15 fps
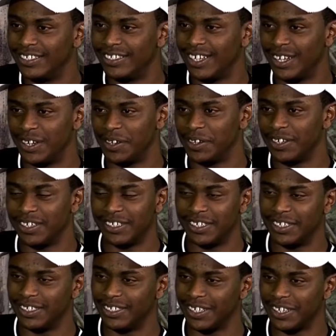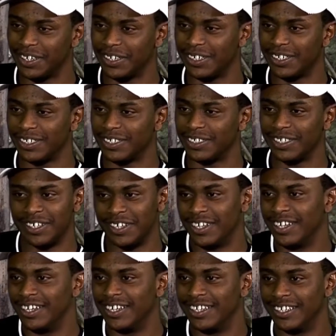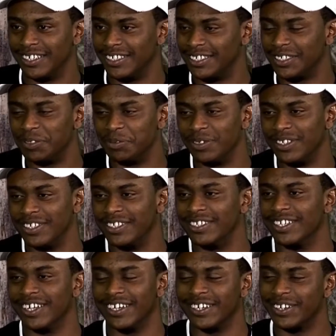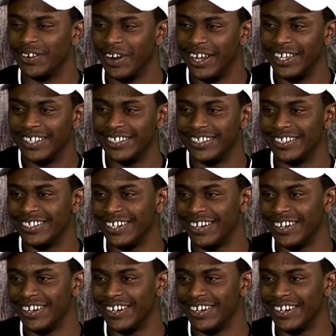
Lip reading: said it. He said it's It just means like crazy.